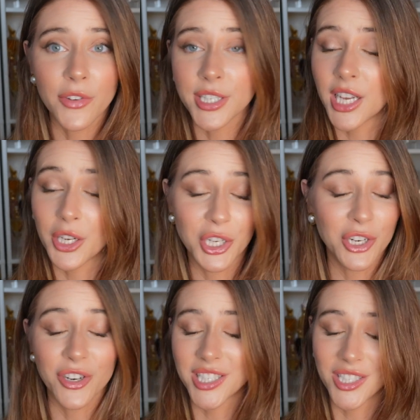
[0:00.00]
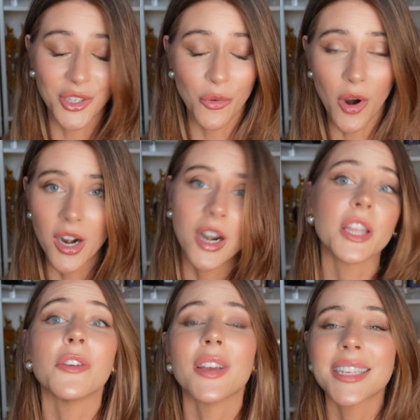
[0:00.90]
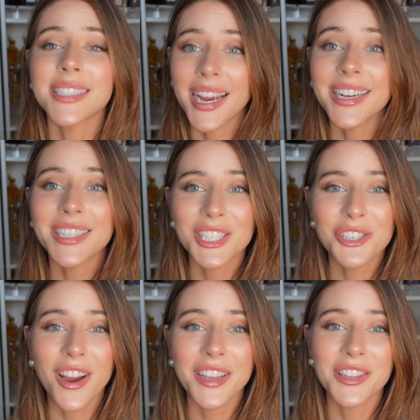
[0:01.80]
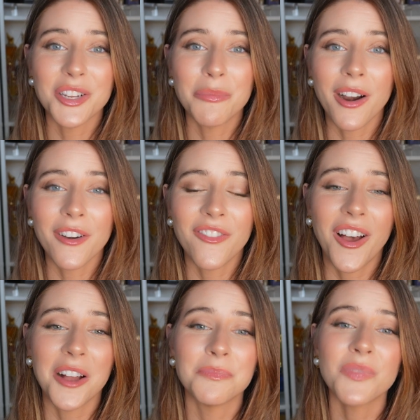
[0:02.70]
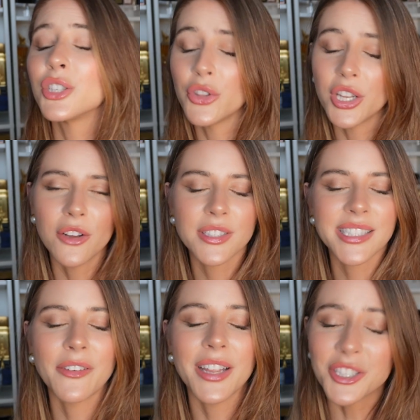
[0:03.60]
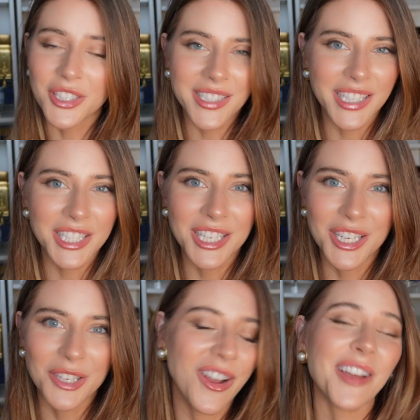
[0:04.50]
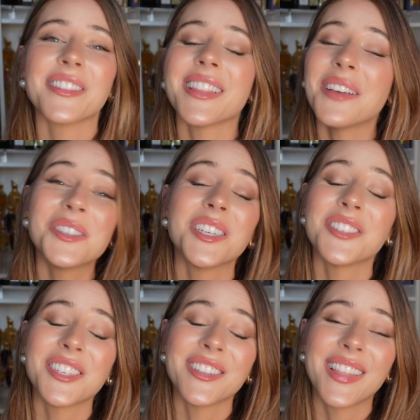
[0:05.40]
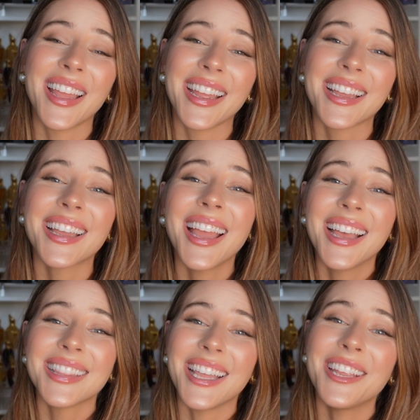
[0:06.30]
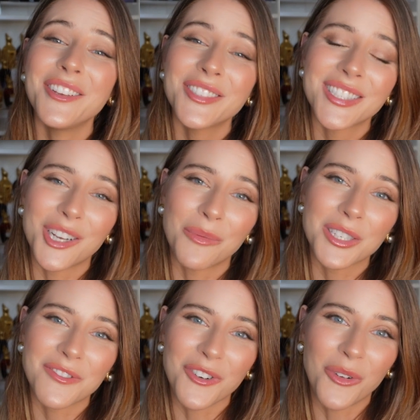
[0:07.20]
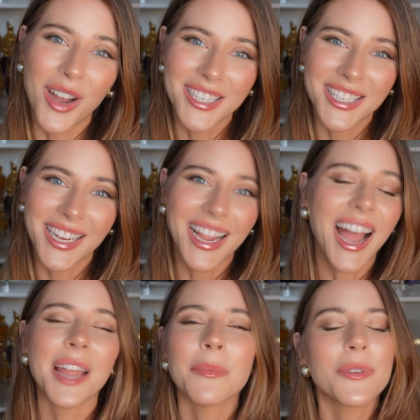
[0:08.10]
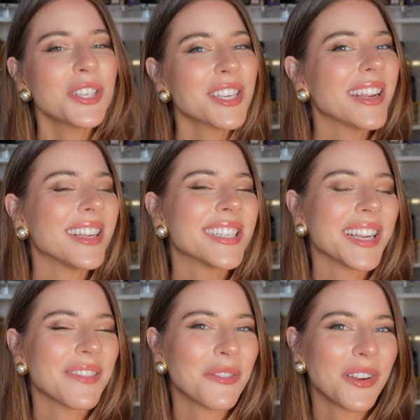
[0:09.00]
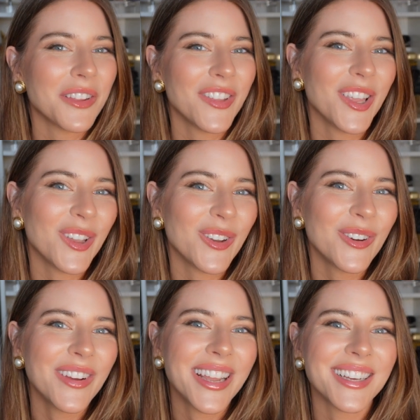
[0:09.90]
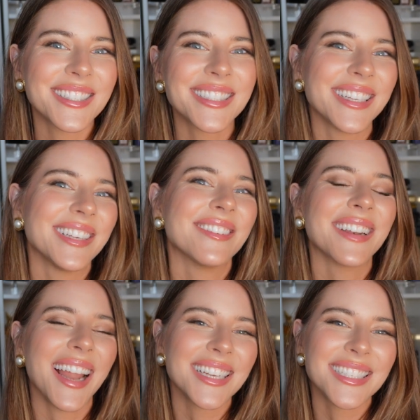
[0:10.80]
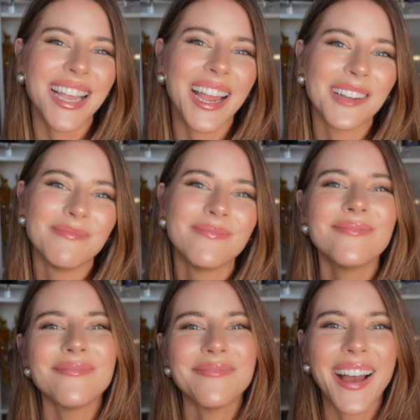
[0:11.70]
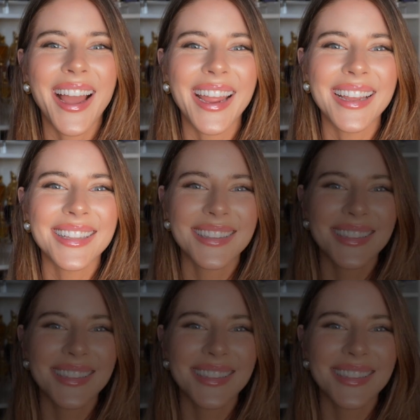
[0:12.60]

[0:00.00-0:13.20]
Versace Crystal Noir. Are you excited to try the new Parfum? Do the notes sound interesting to you? I would love to know what you think. Thank you so much for watching. I appreciate each and every one of you, and I'll see you next time. Bye.